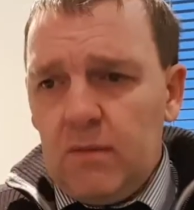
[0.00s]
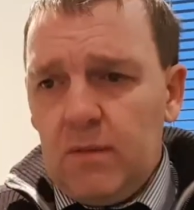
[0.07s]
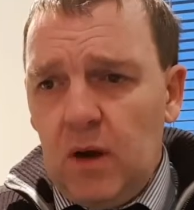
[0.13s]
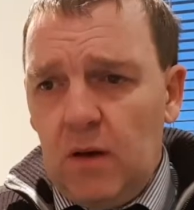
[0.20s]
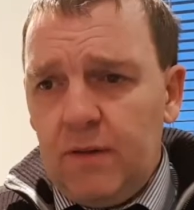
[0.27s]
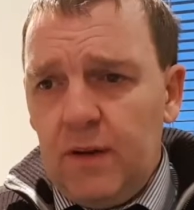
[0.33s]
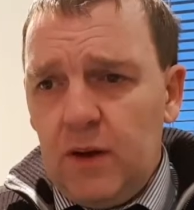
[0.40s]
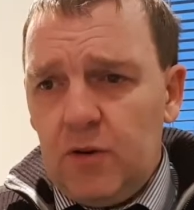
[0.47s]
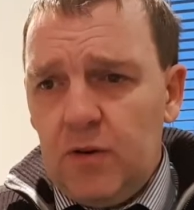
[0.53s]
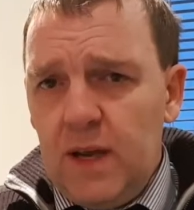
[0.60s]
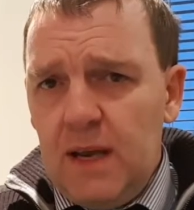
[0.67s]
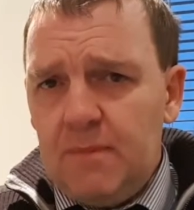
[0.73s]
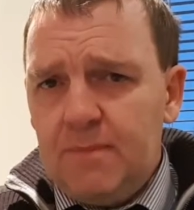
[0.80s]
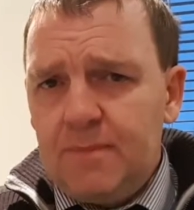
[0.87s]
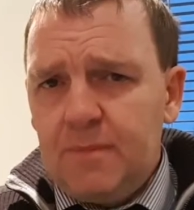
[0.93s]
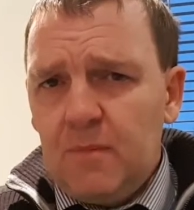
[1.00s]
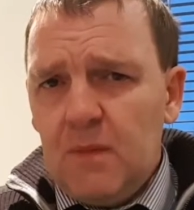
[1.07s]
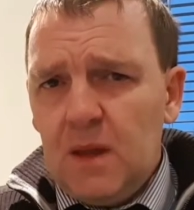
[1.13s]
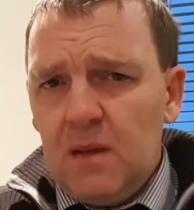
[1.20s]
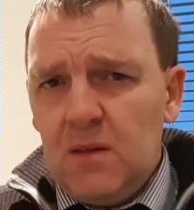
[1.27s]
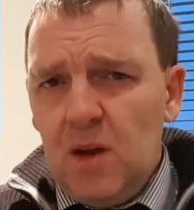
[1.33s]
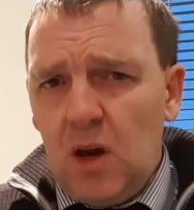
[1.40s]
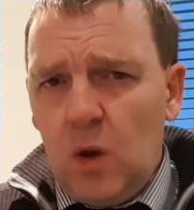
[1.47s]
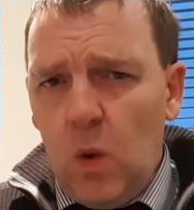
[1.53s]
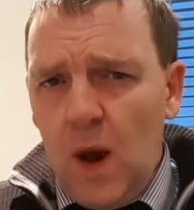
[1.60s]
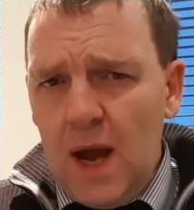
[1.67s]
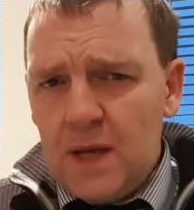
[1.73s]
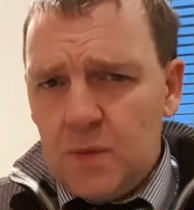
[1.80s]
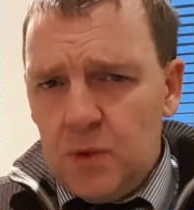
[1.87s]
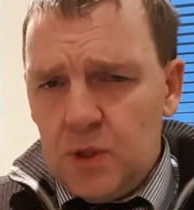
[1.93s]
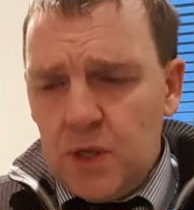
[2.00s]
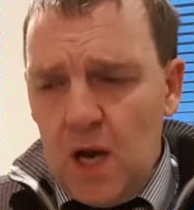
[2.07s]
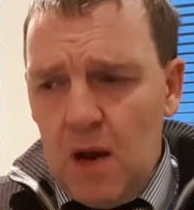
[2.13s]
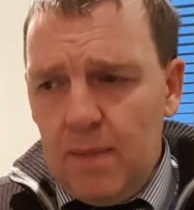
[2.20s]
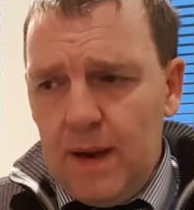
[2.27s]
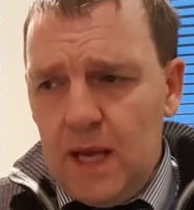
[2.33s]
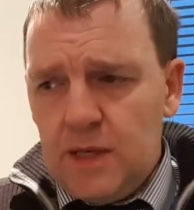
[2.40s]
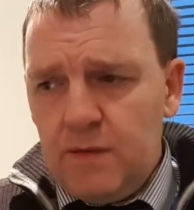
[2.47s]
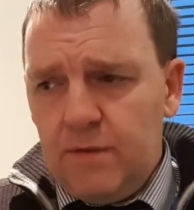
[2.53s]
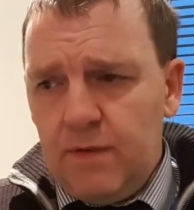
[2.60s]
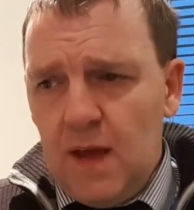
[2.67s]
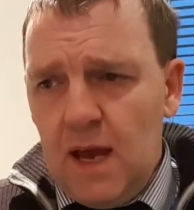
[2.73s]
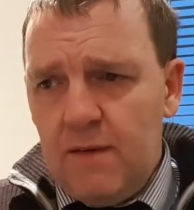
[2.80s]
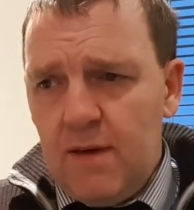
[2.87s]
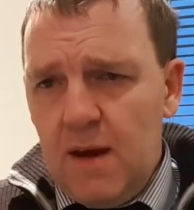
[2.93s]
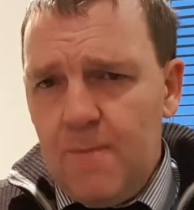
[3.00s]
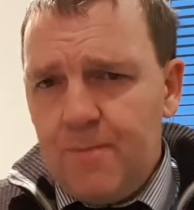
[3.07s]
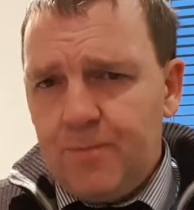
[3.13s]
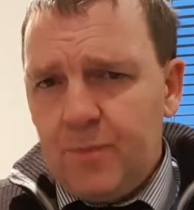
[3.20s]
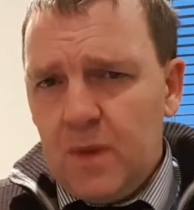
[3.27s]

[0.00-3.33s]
coffee and cream. Not quite as much carbonation flavour,